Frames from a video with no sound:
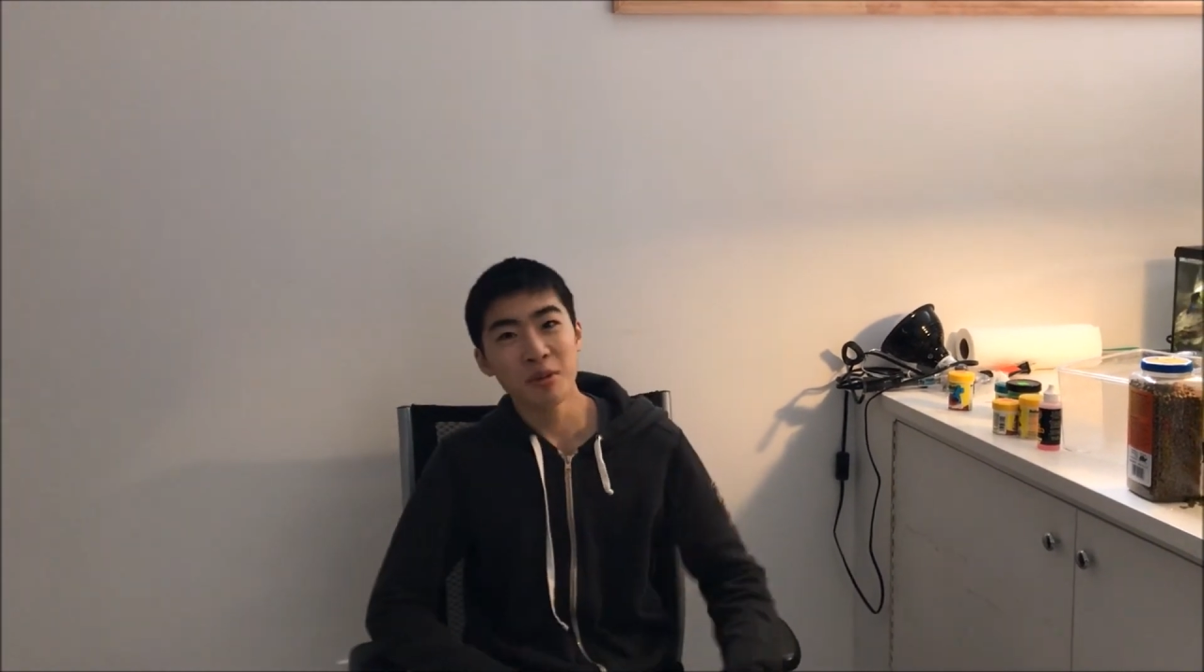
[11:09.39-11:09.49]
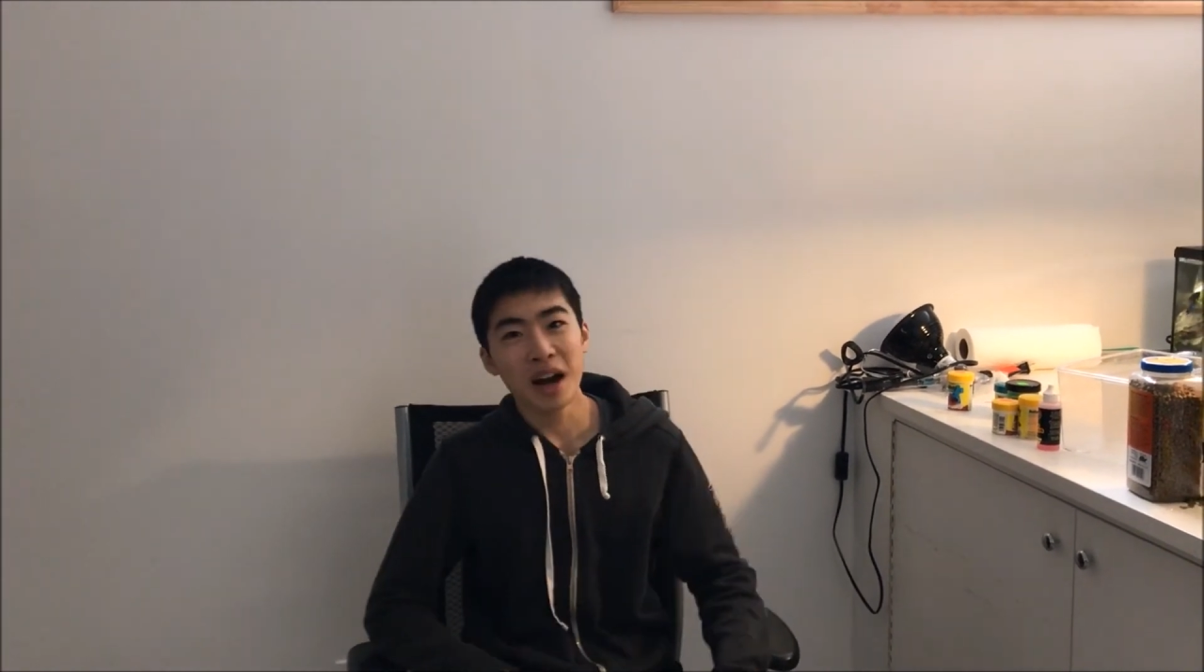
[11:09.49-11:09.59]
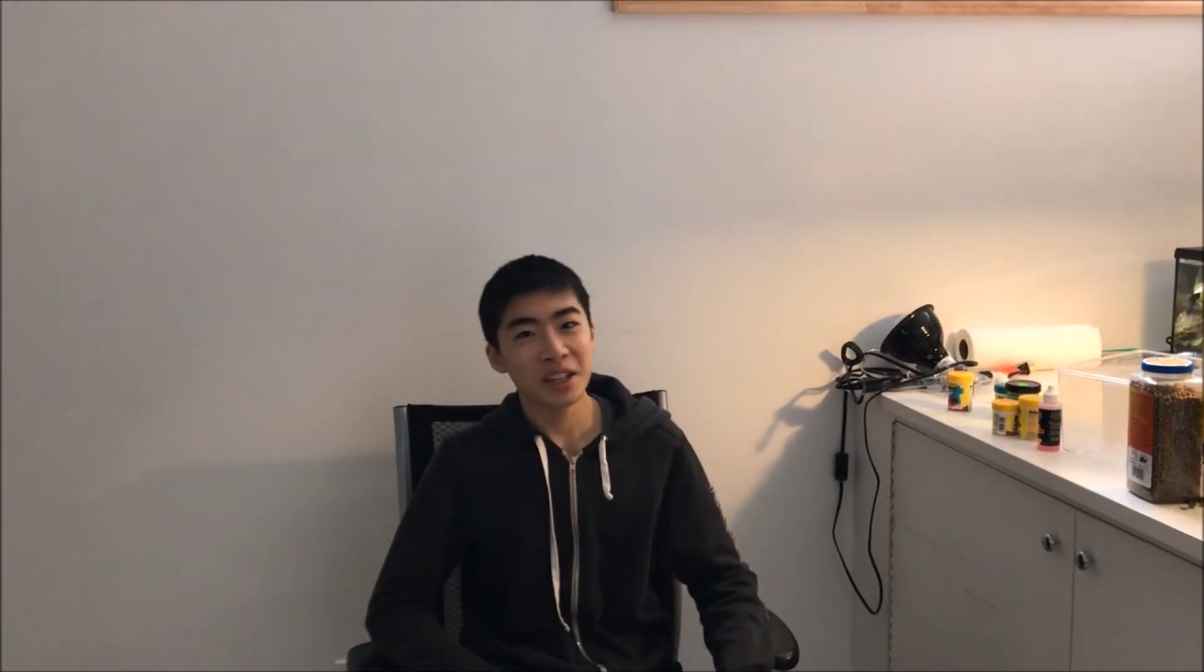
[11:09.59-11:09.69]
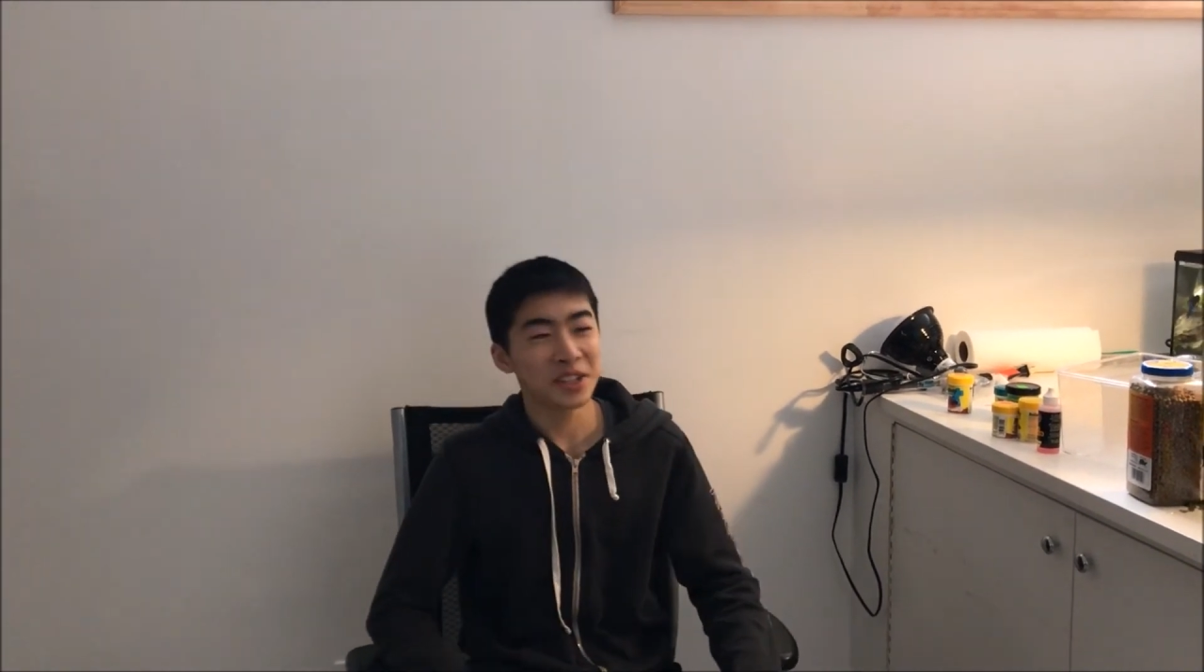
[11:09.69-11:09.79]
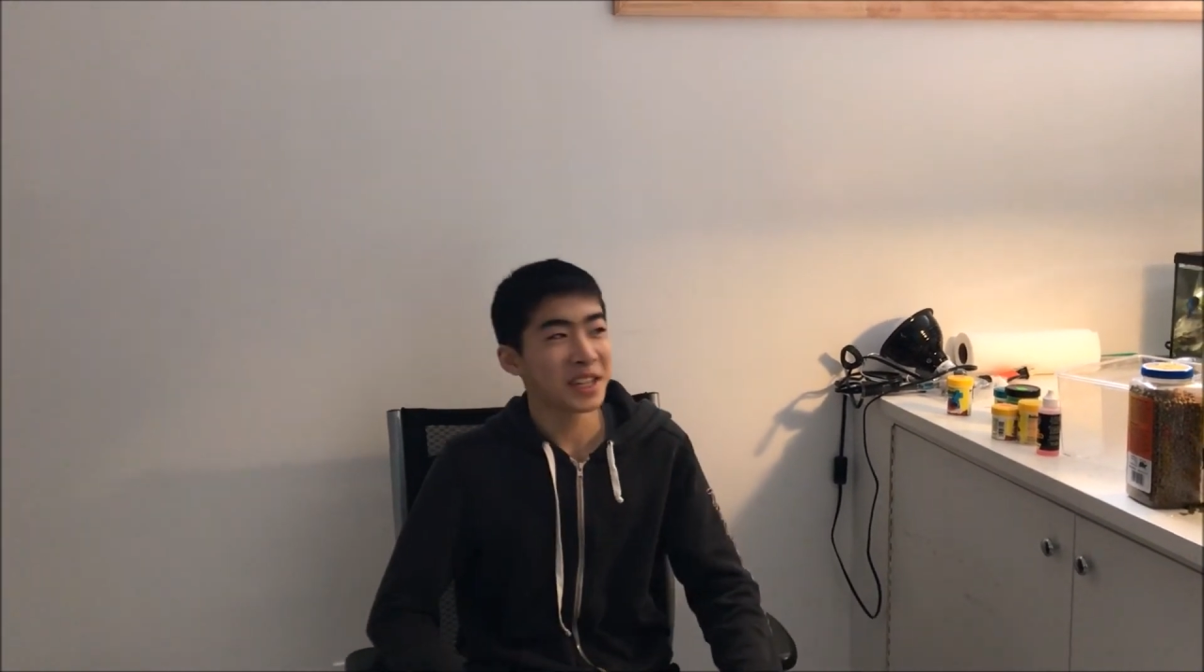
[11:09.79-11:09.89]

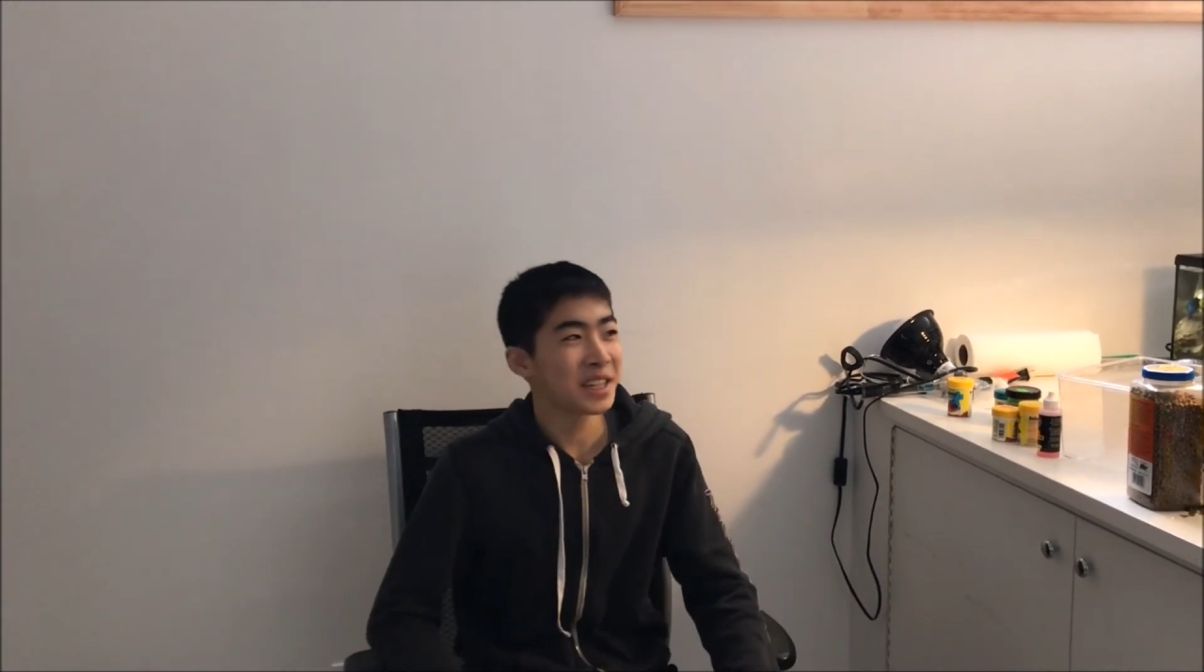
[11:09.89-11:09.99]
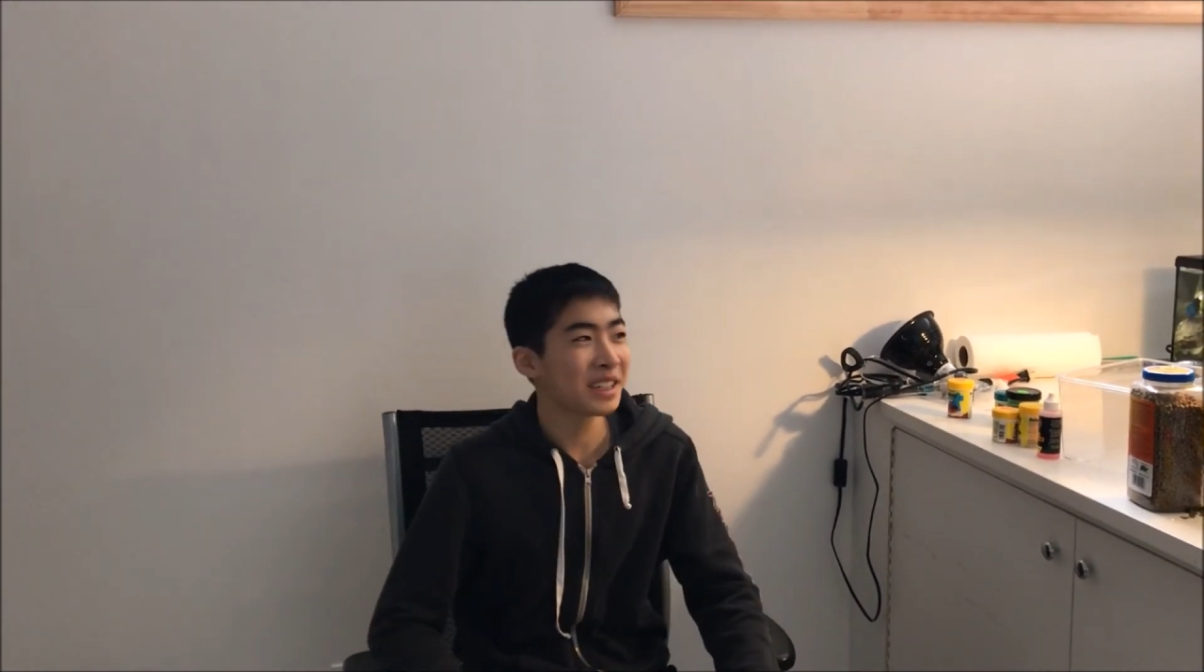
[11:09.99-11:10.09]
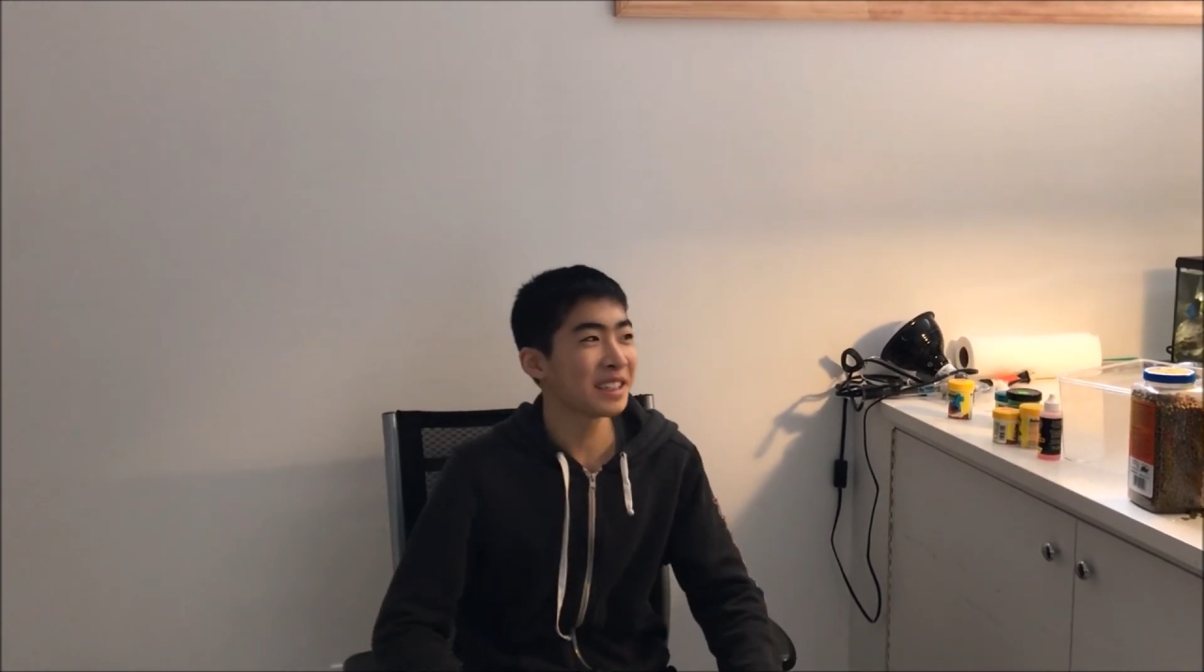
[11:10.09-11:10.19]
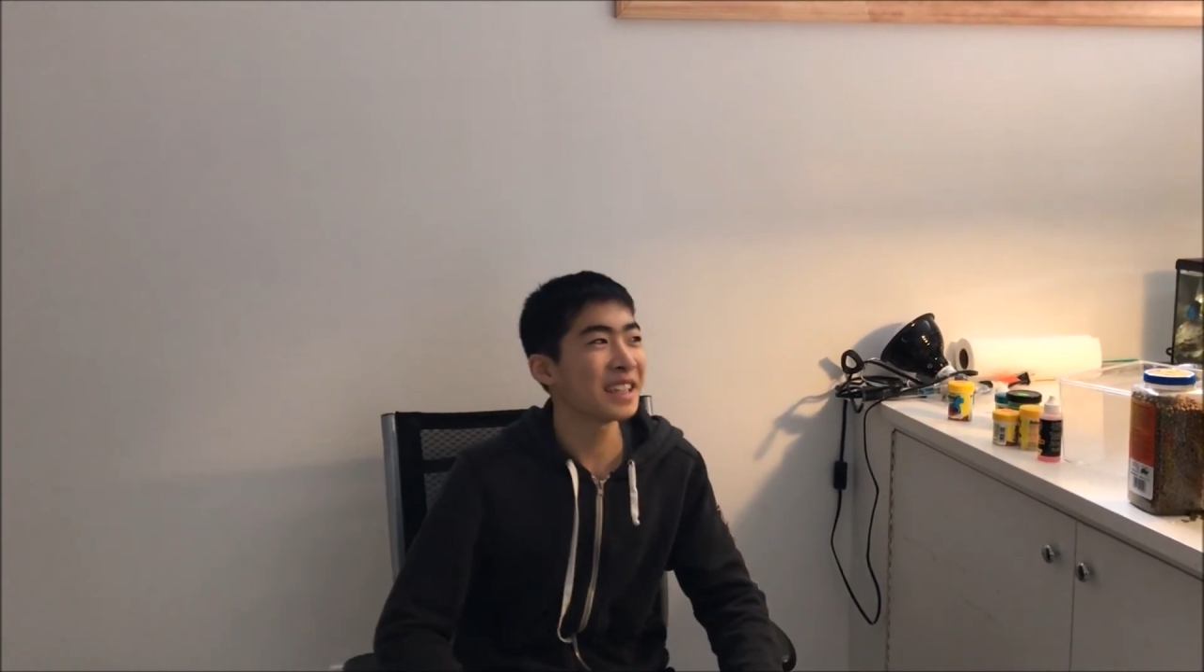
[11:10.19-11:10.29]
watching,